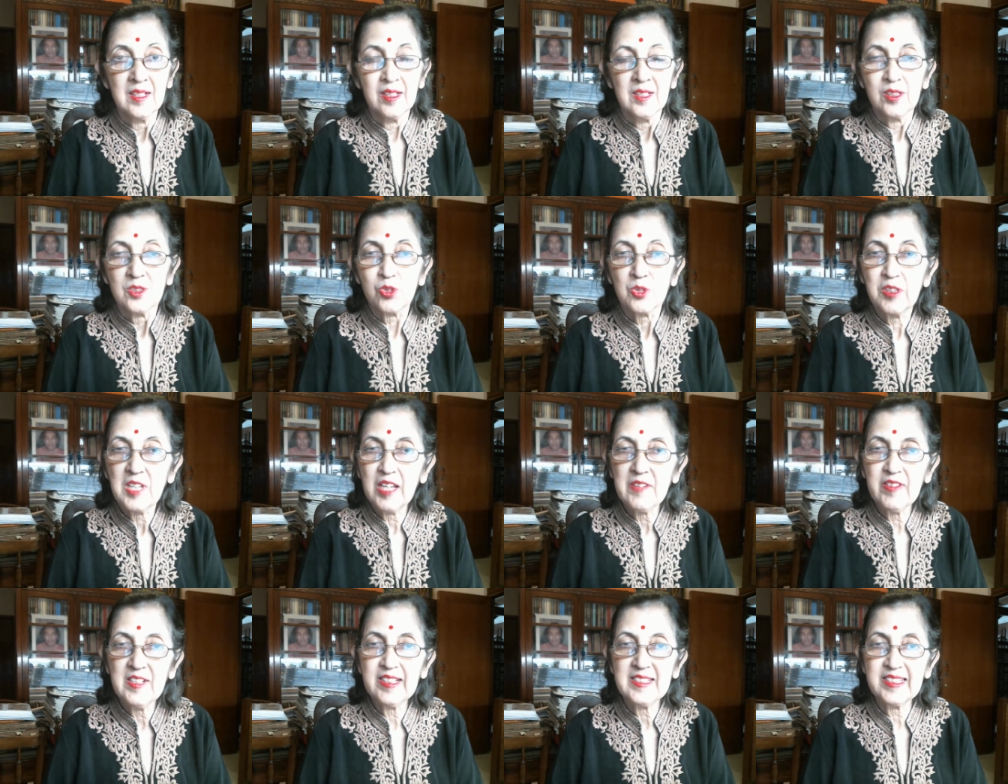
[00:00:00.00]
Today
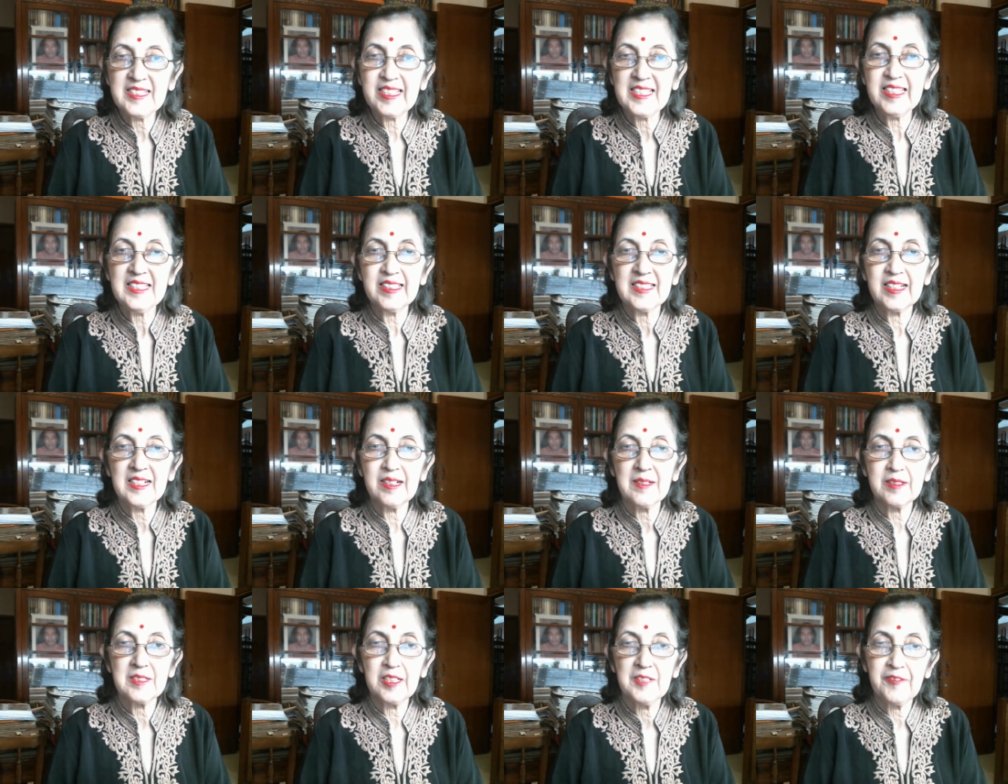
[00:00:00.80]
we'll see the
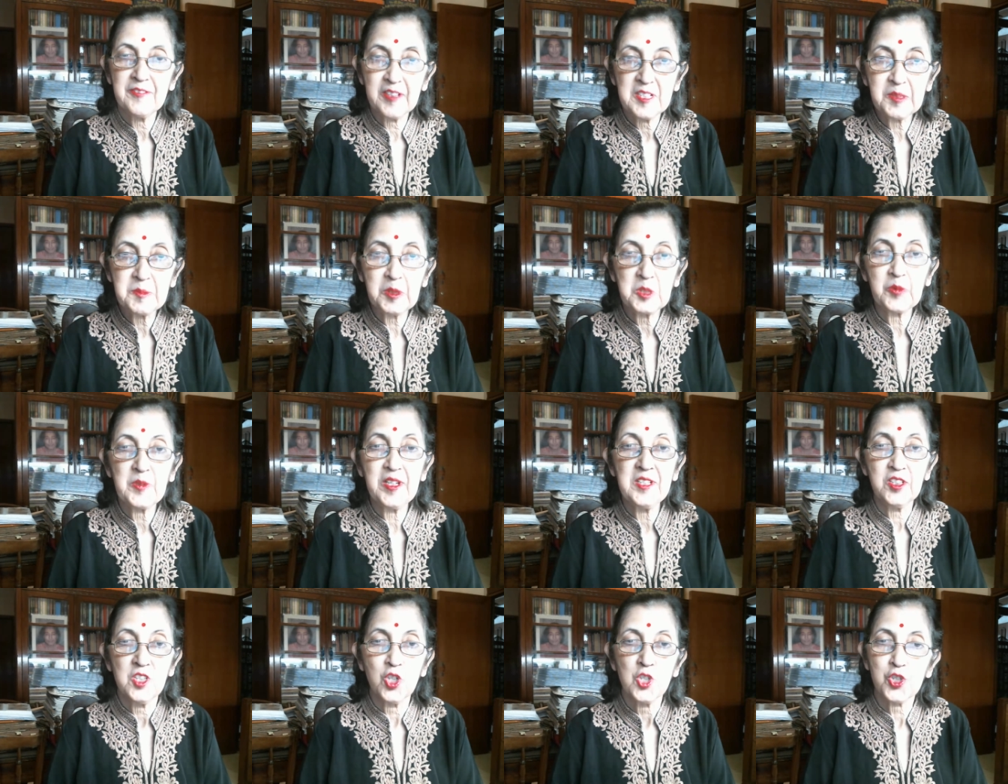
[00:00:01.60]
difference between
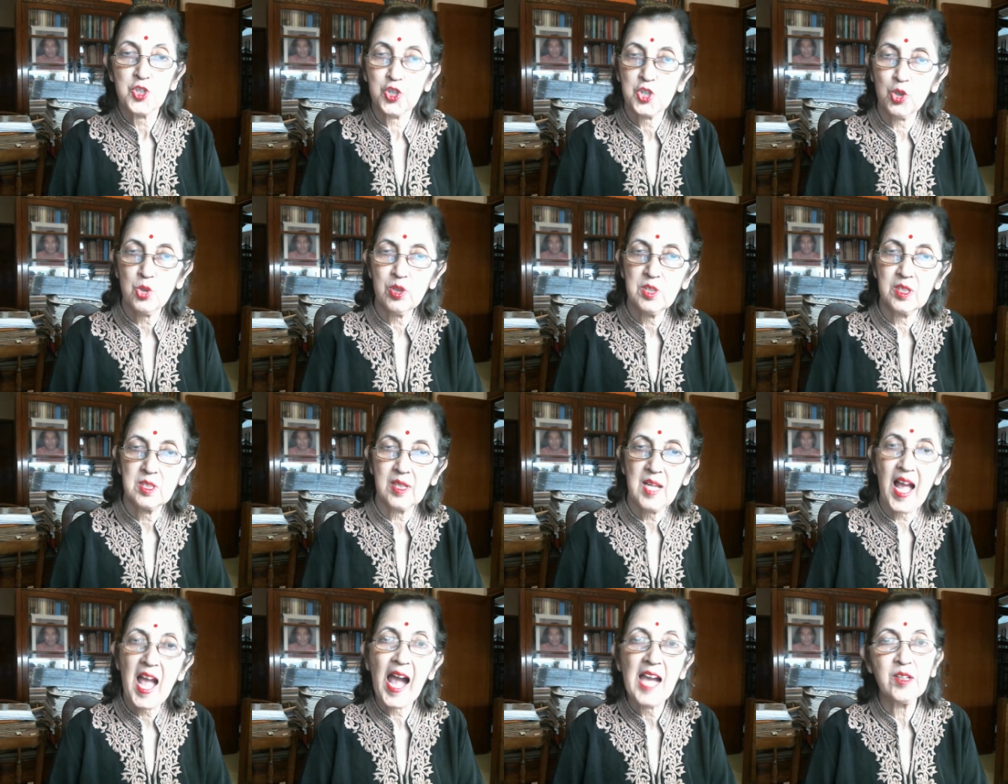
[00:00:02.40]
should
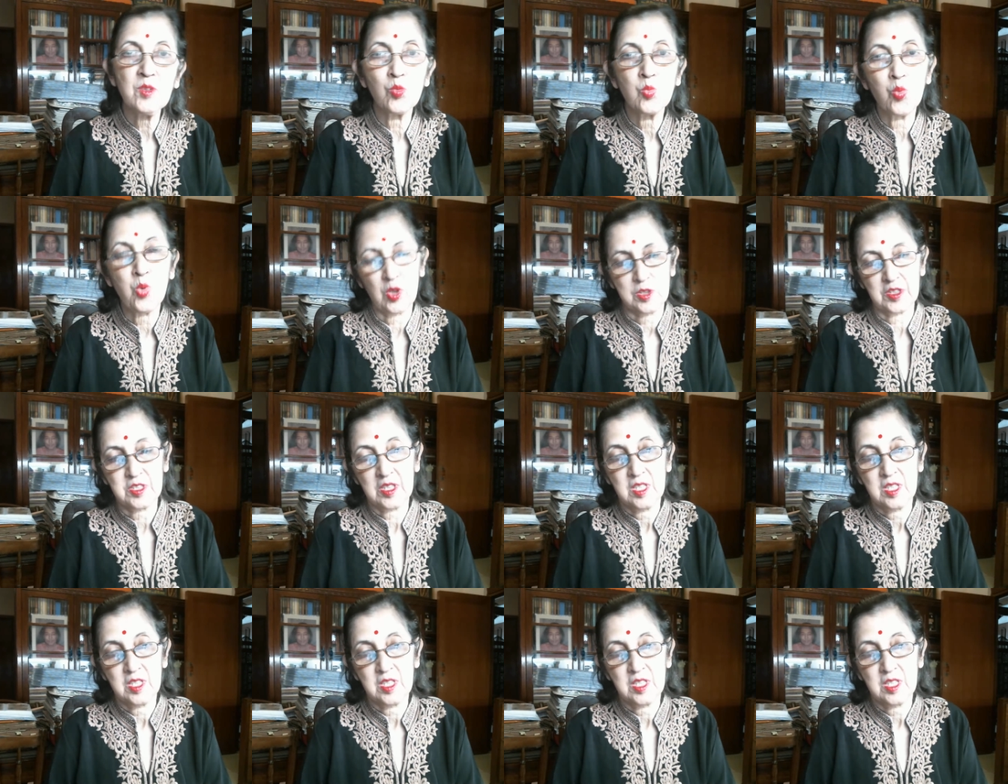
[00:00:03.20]
and would.